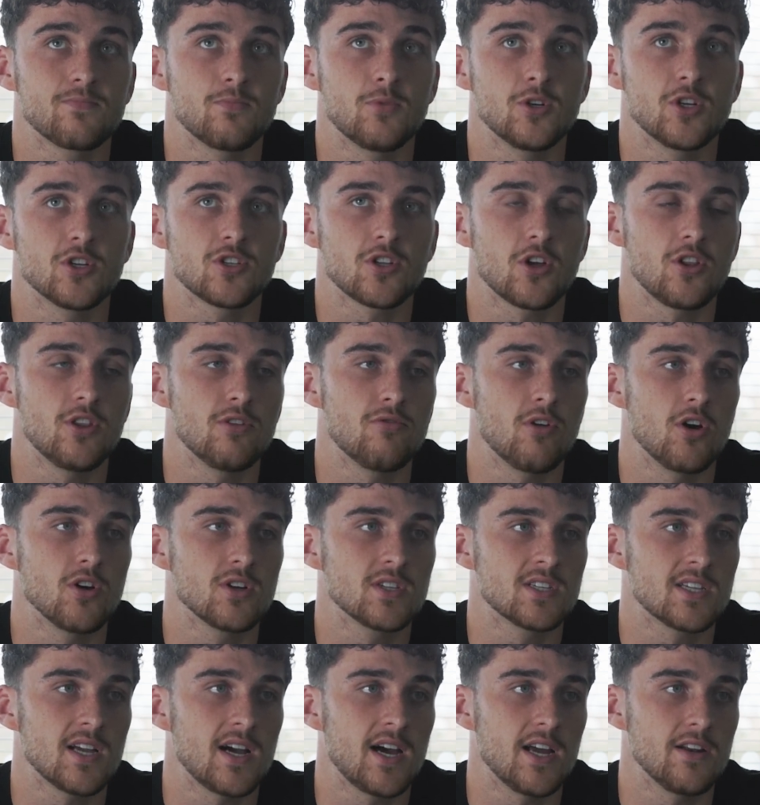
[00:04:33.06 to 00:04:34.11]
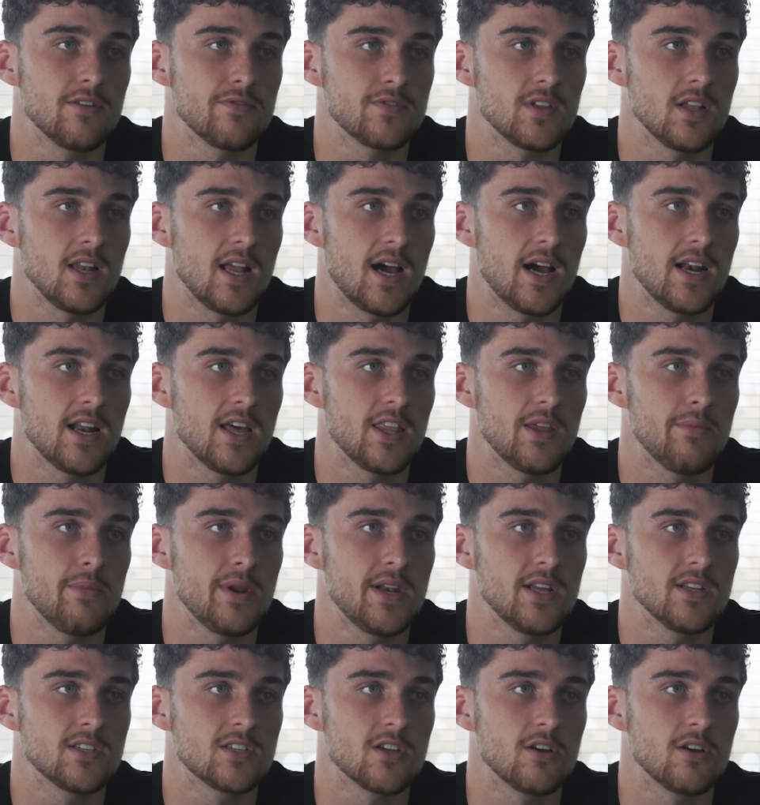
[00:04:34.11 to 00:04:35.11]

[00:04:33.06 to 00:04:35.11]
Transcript: we're just on the wrong side of the line at the minute.